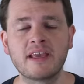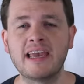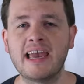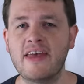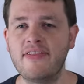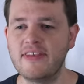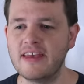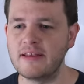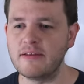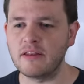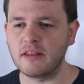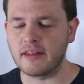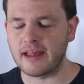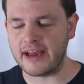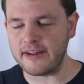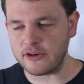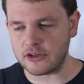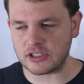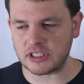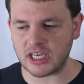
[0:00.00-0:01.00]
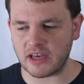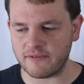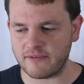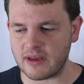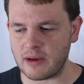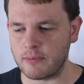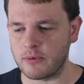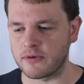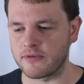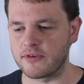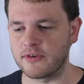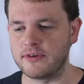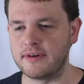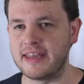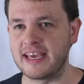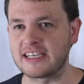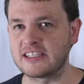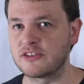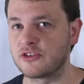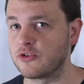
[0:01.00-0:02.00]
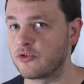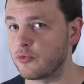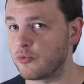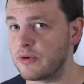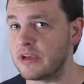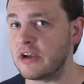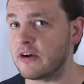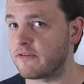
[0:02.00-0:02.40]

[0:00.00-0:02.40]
and then line yourself up where for the next three